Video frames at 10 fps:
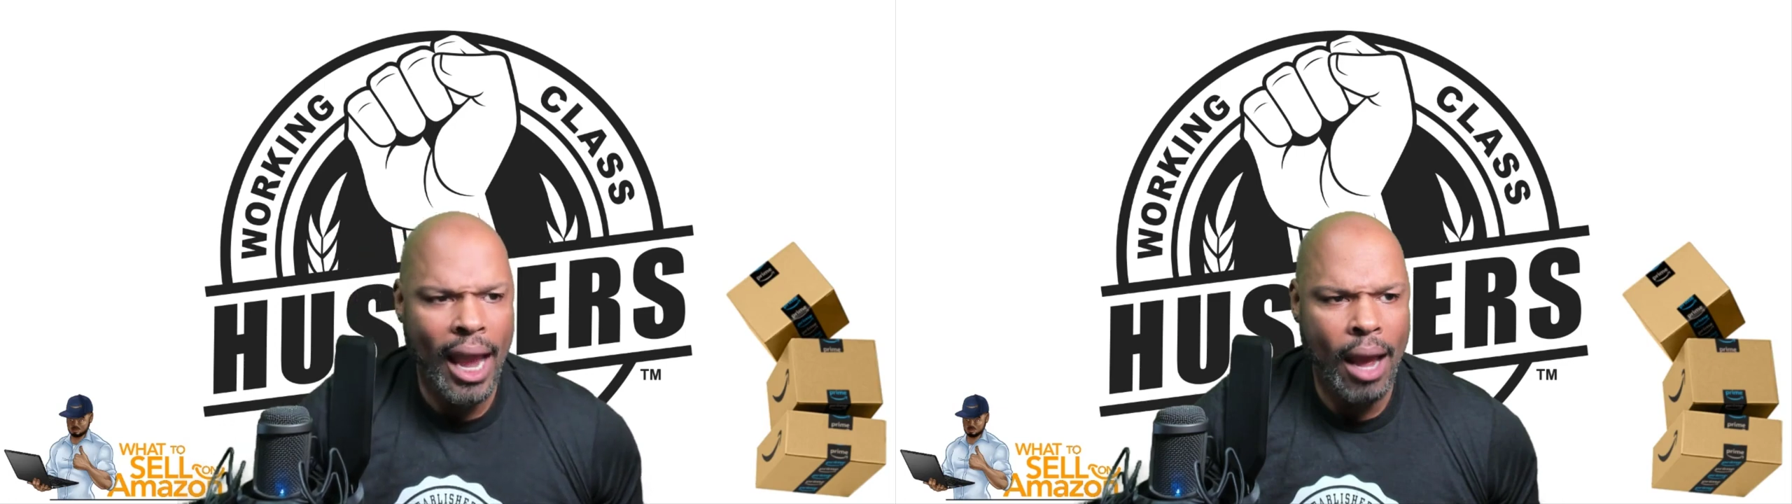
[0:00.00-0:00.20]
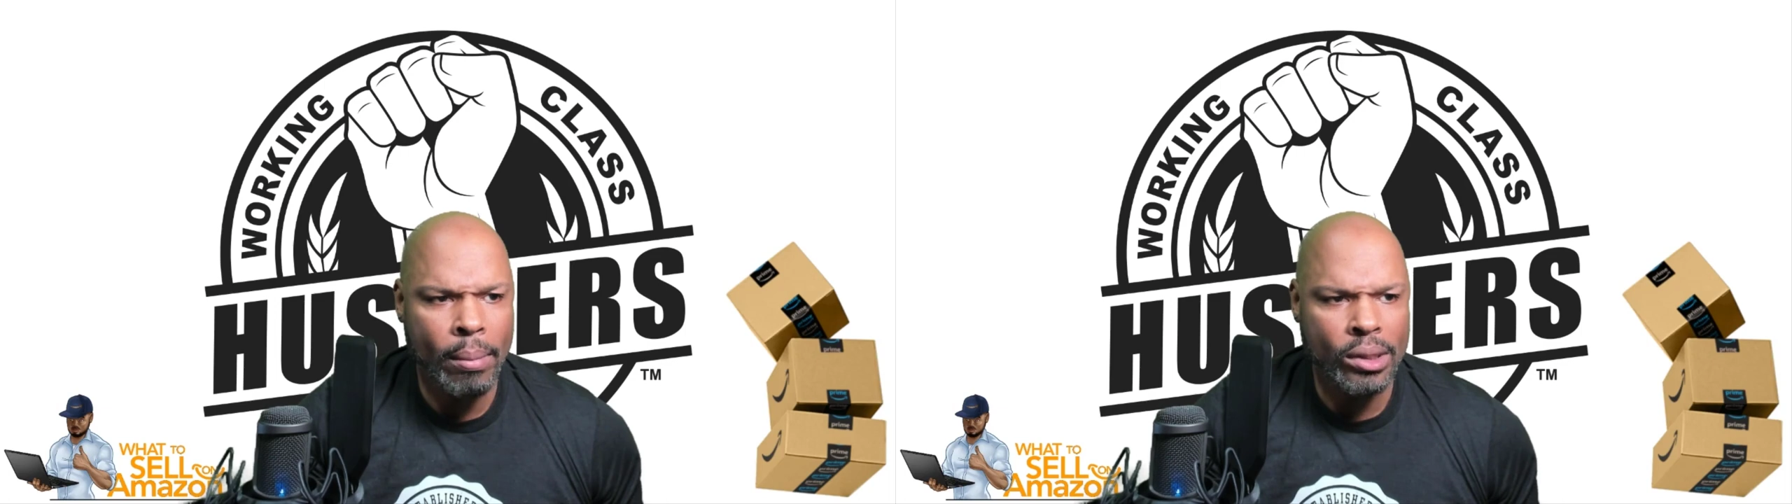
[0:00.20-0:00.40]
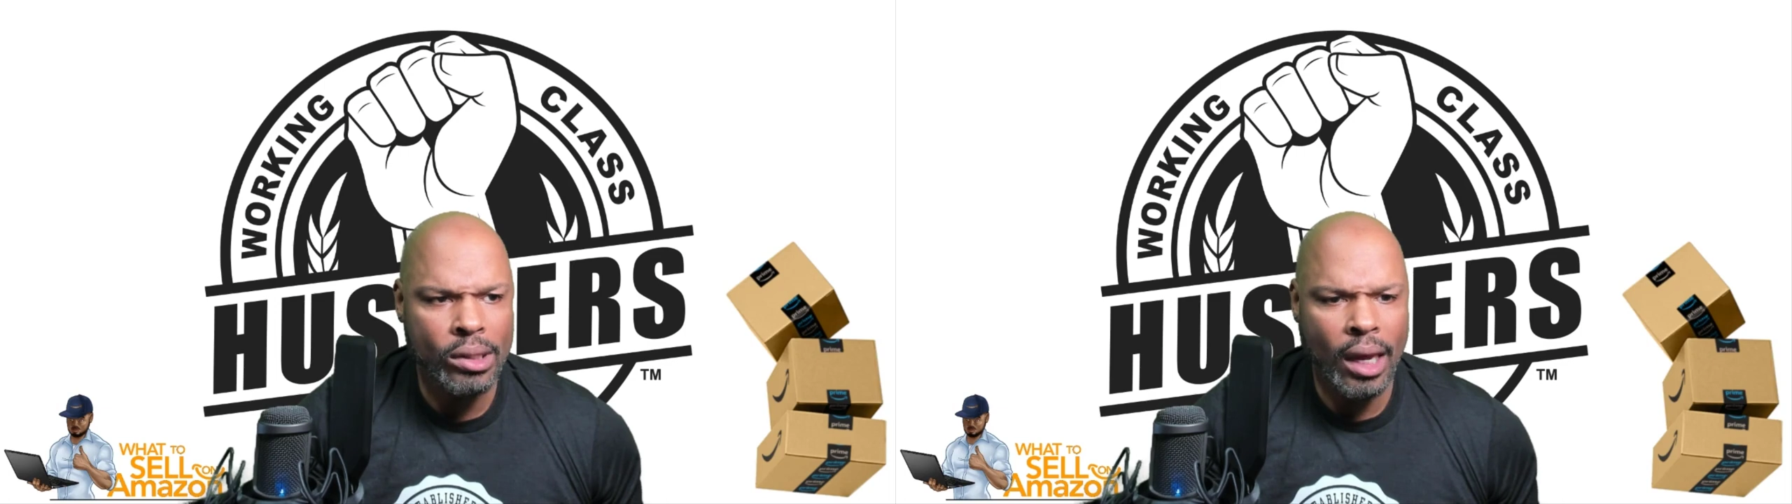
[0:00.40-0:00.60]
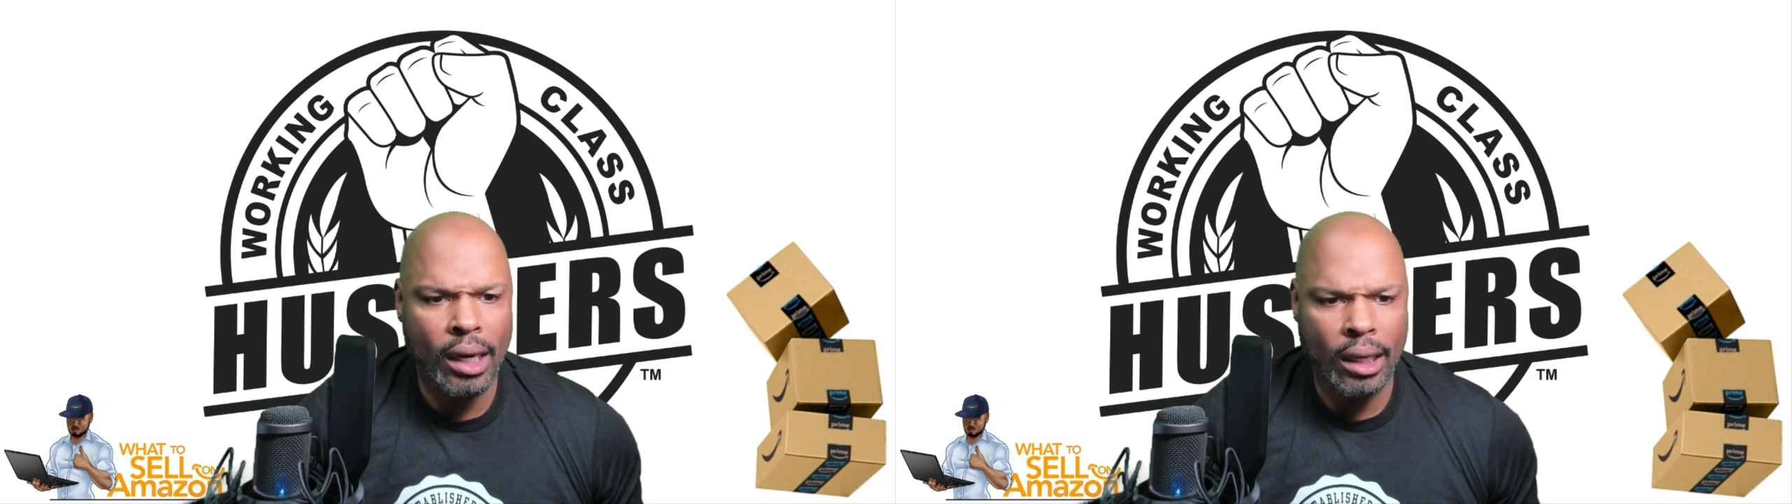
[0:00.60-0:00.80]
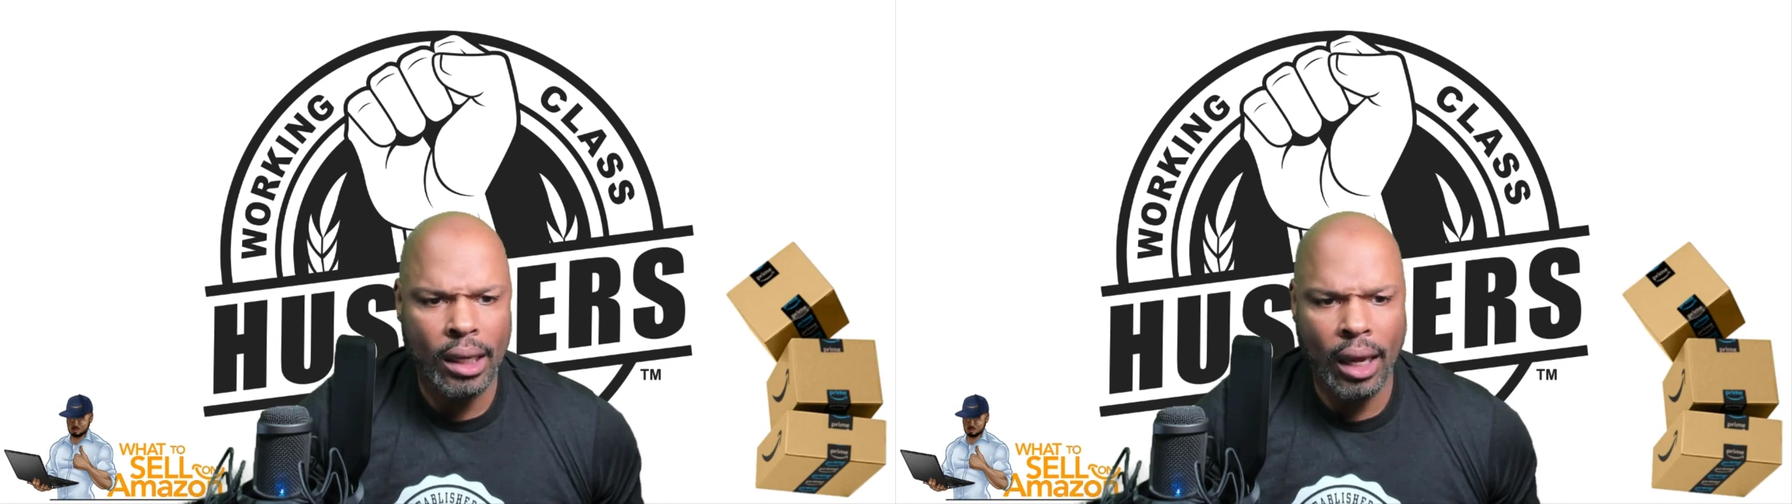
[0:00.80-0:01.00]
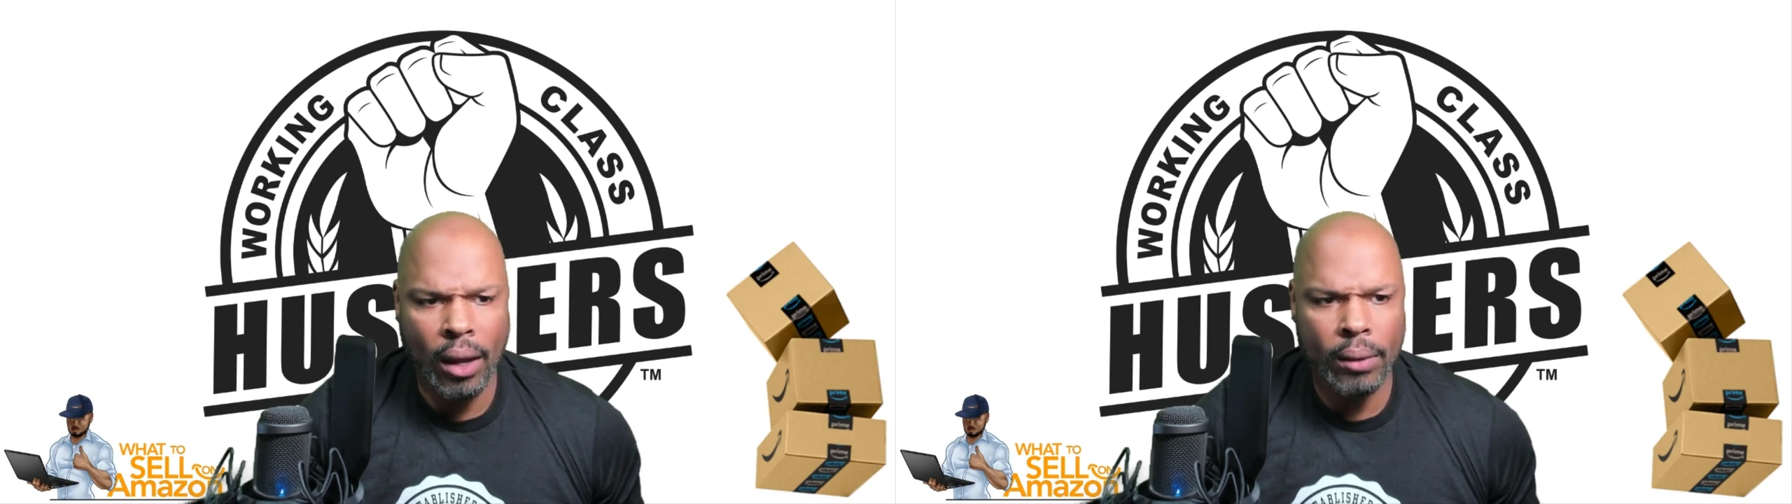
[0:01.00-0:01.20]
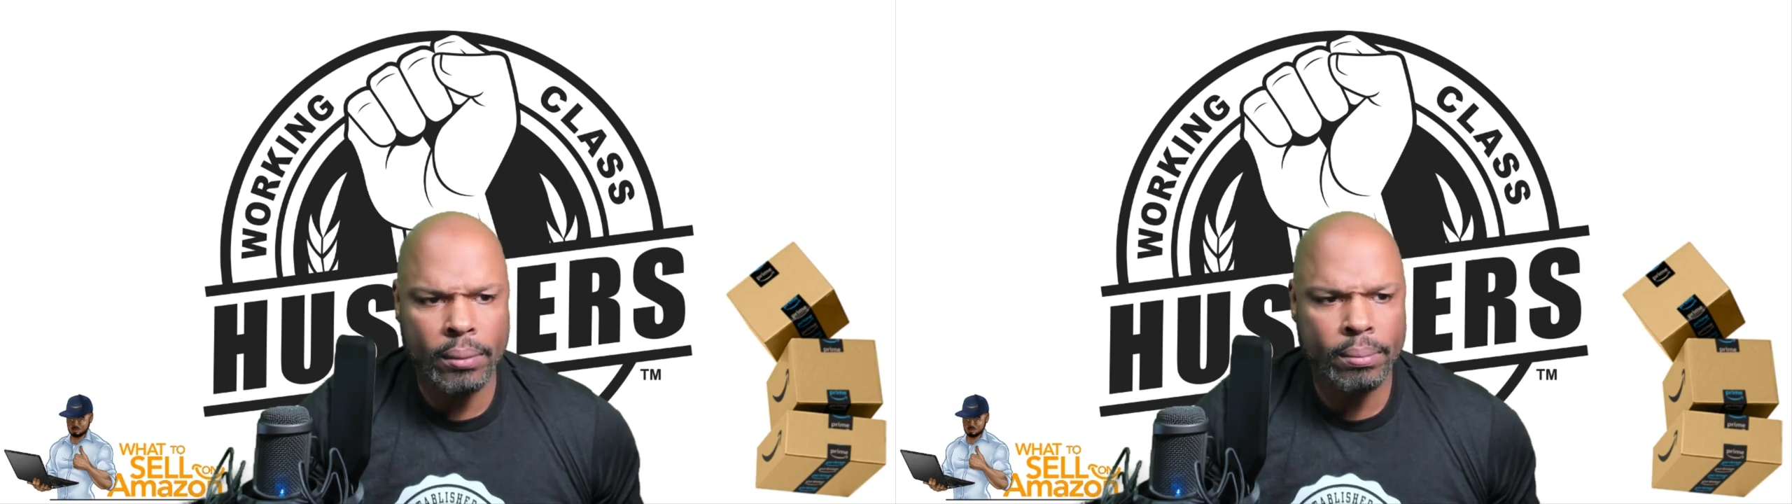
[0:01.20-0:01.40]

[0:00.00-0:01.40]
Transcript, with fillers: Amazon account.